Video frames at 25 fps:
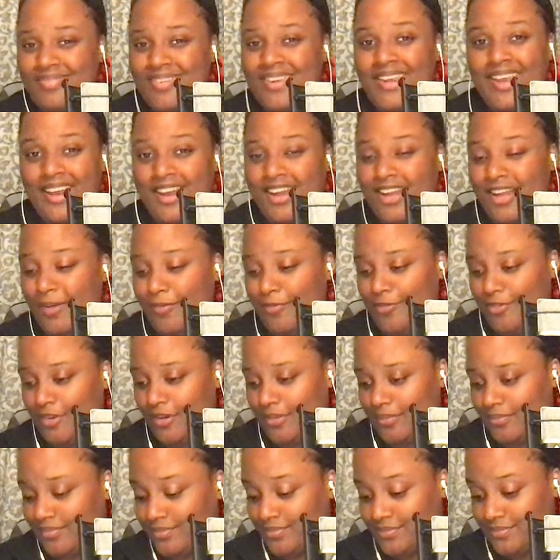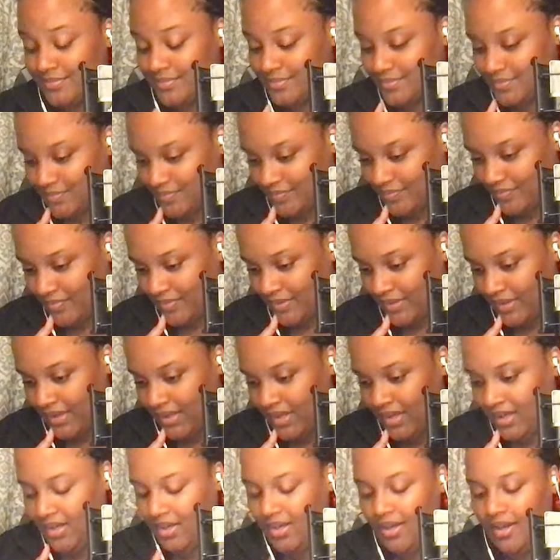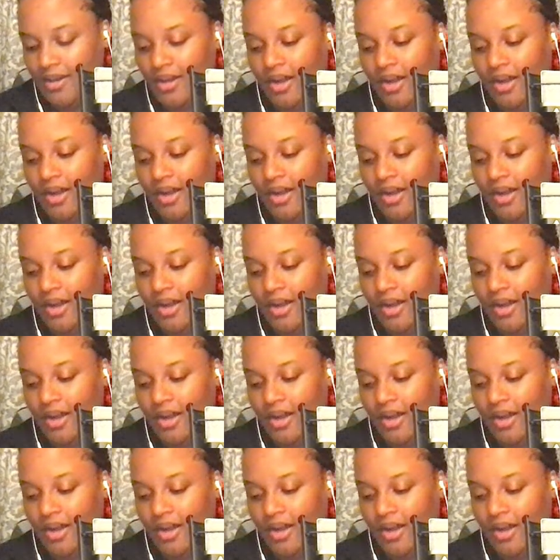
it gives them. A